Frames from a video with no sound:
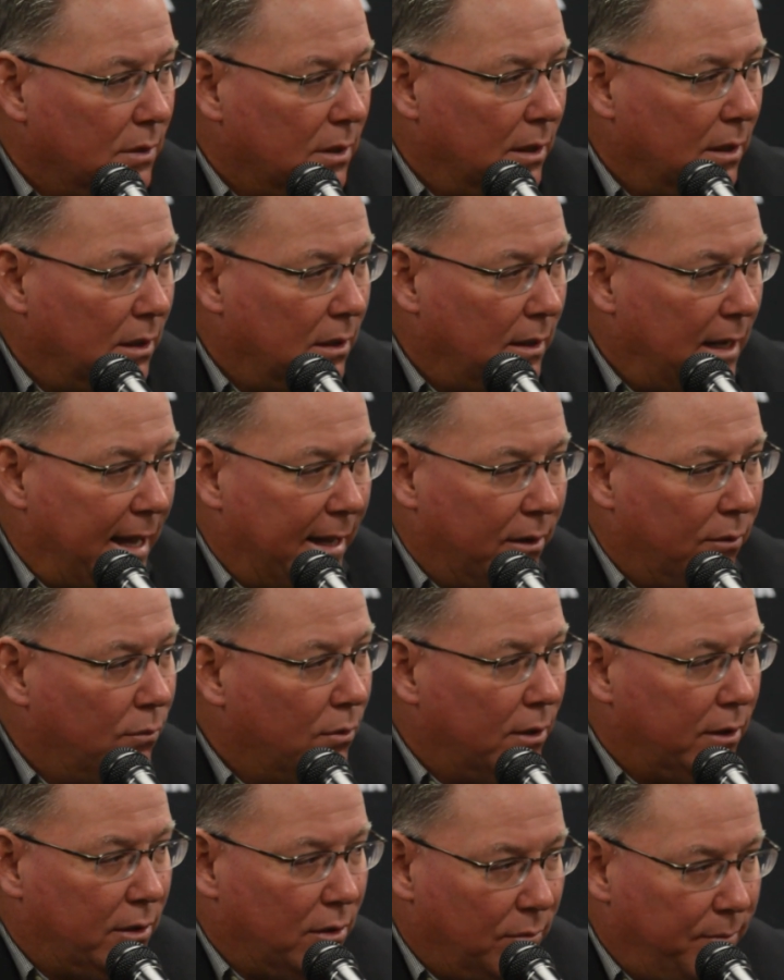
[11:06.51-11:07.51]
I don't
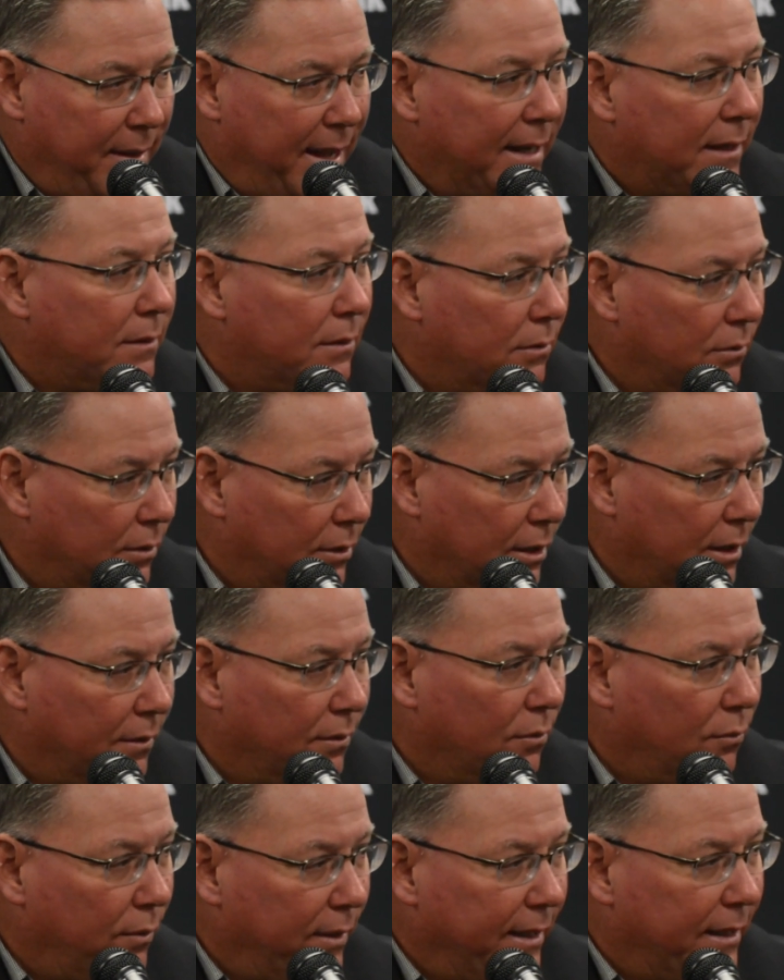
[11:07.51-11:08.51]
want to go back through
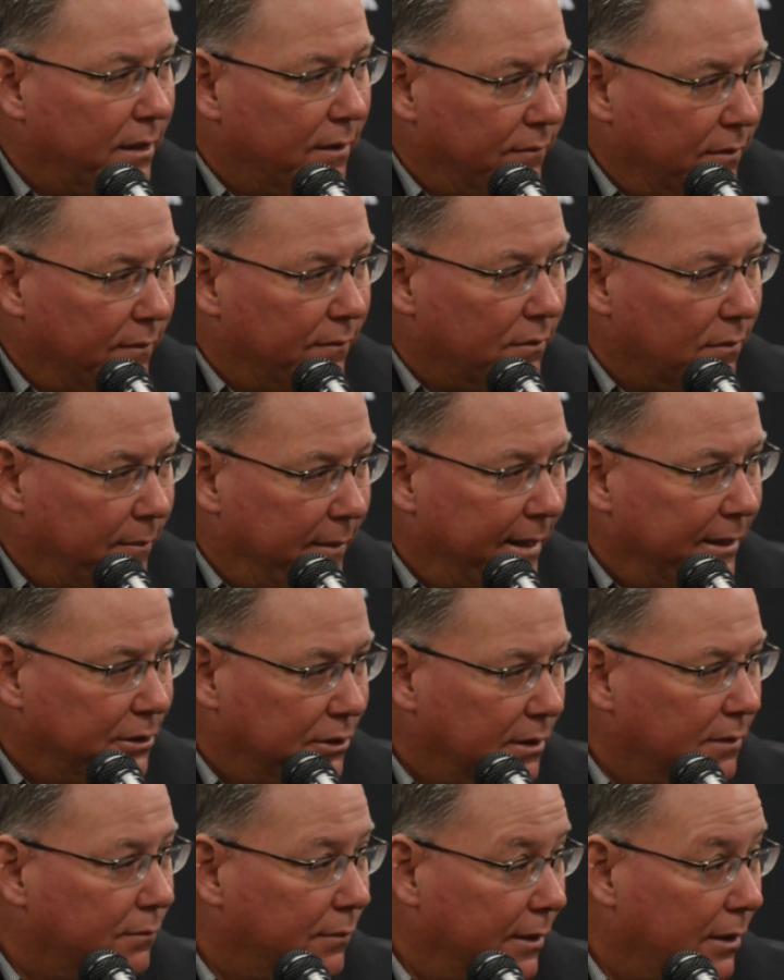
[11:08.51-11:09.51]
another week of
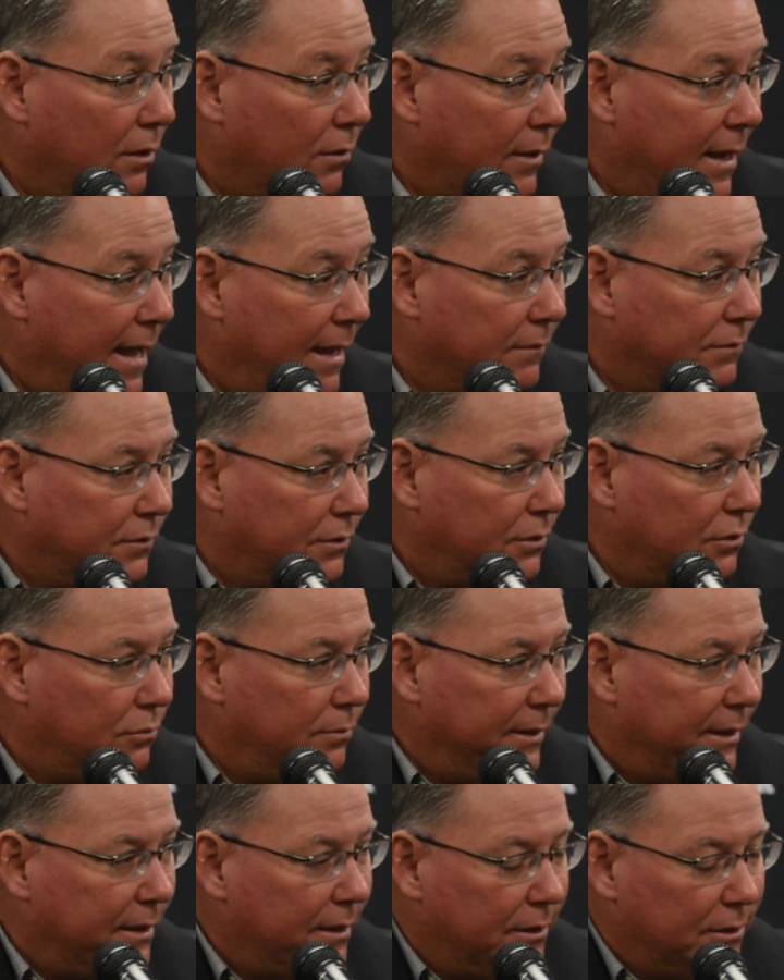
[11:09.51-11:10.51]
information if we don't have
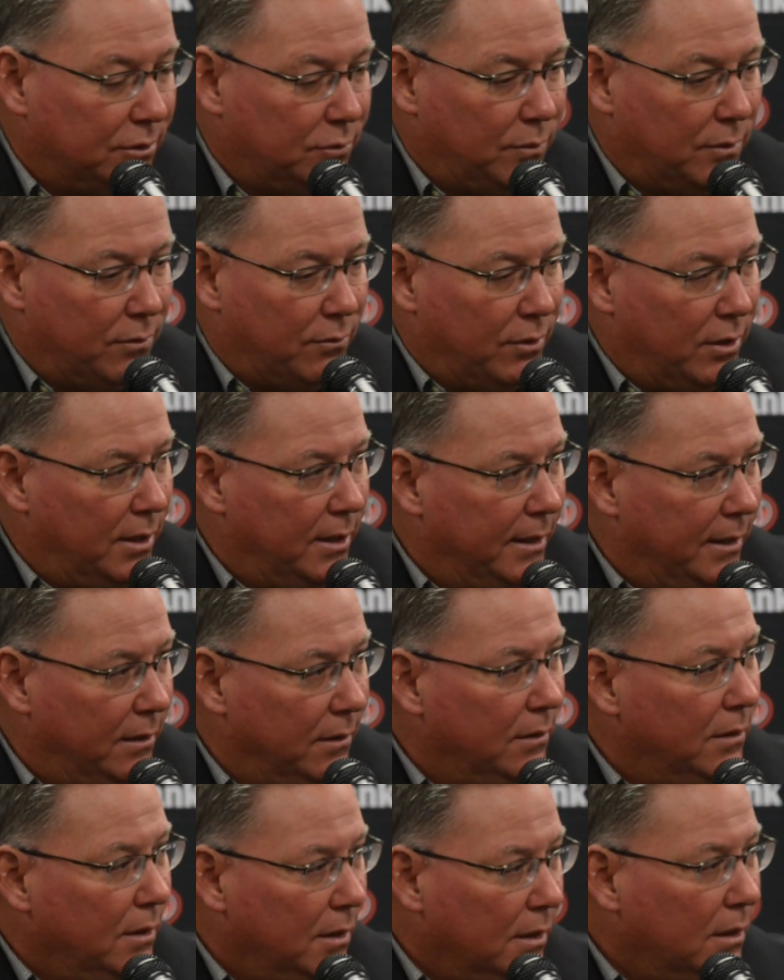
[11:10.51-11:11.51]
to, because we're running
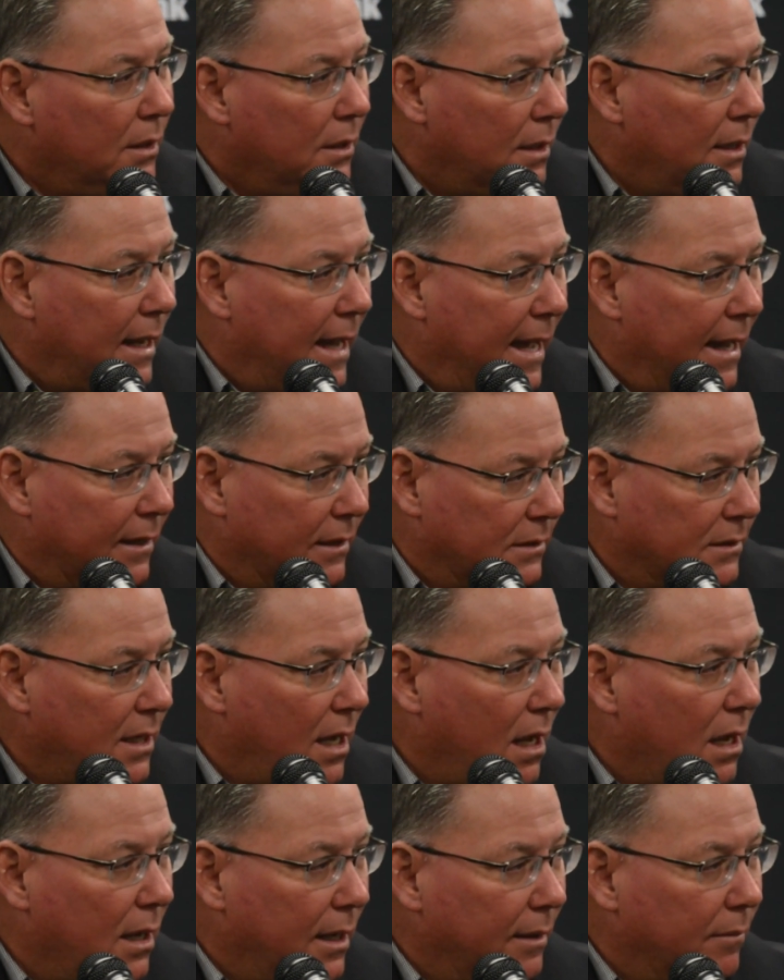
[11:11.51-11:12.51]
out
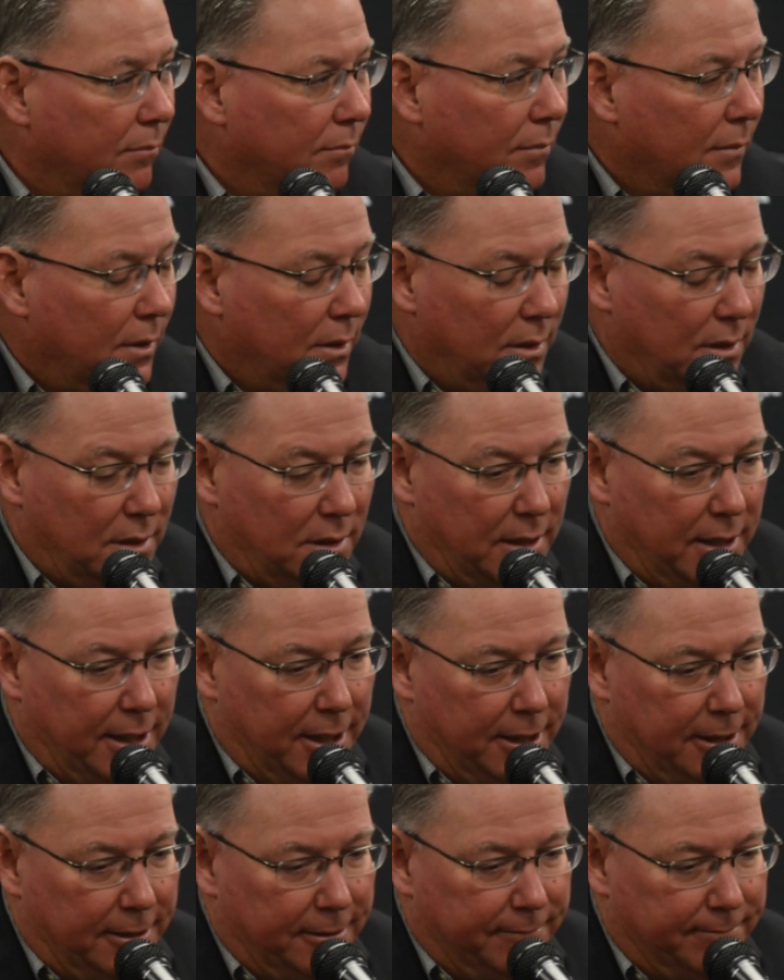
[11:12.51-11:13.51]
of
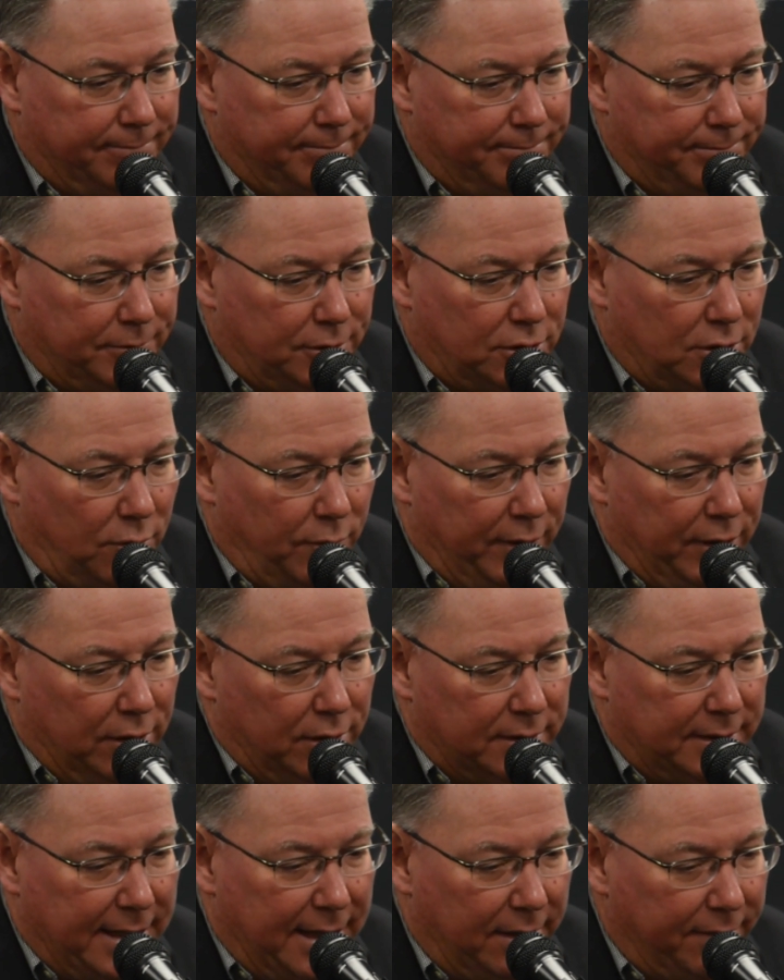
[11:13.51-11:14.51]
time. So we
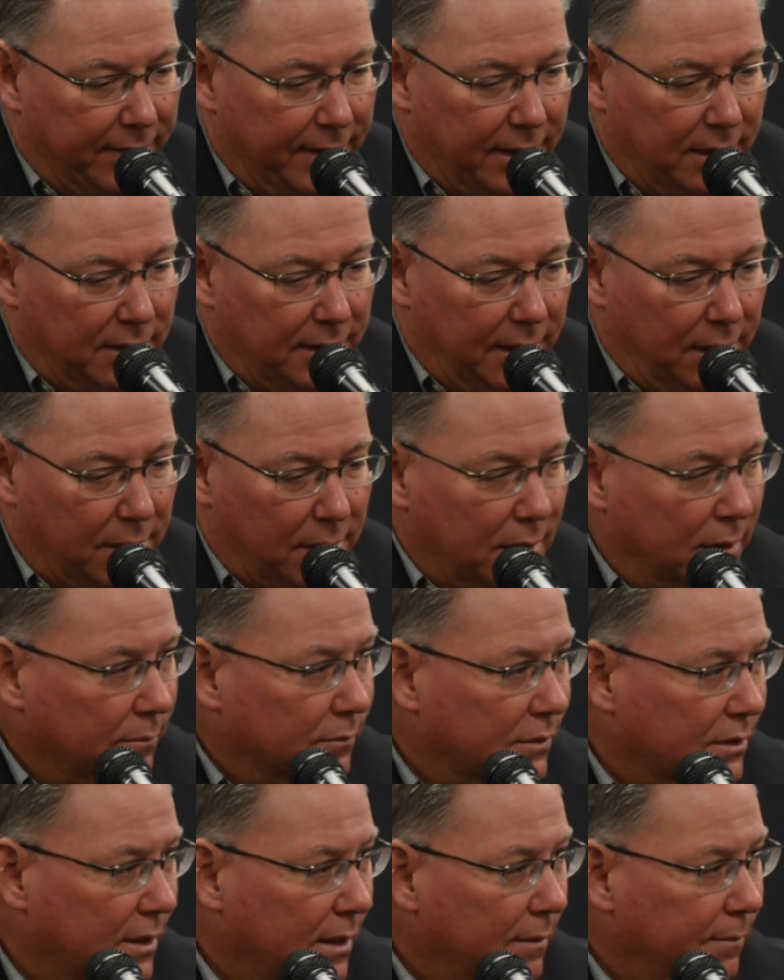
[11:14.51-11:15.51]
look down there and he
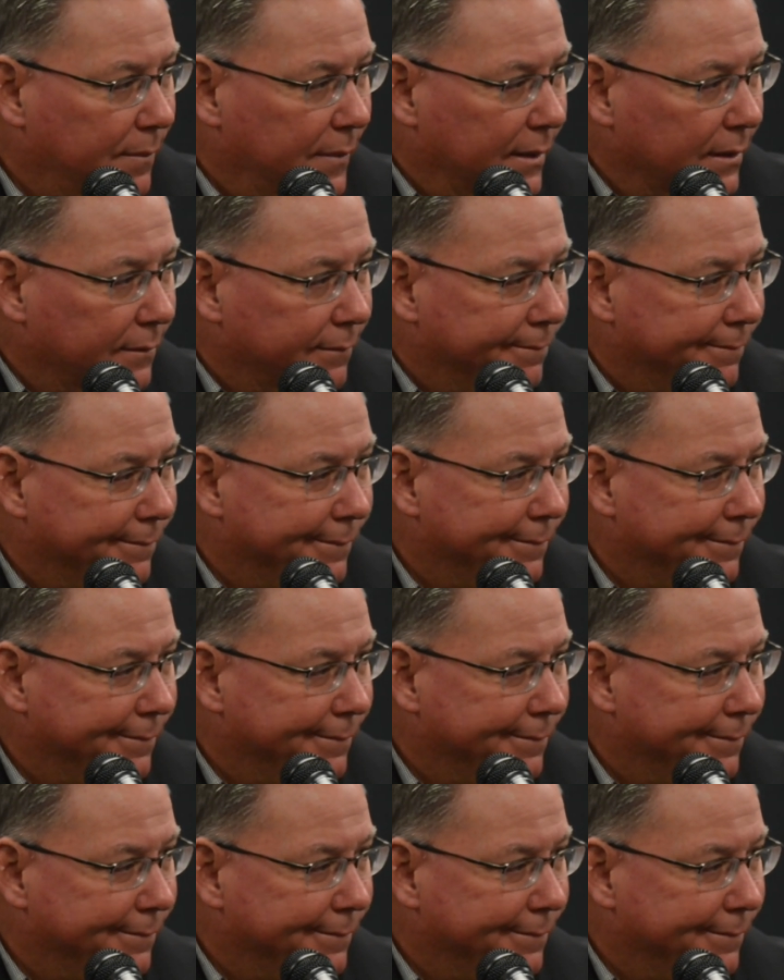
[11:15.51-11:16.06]
thumbs up it.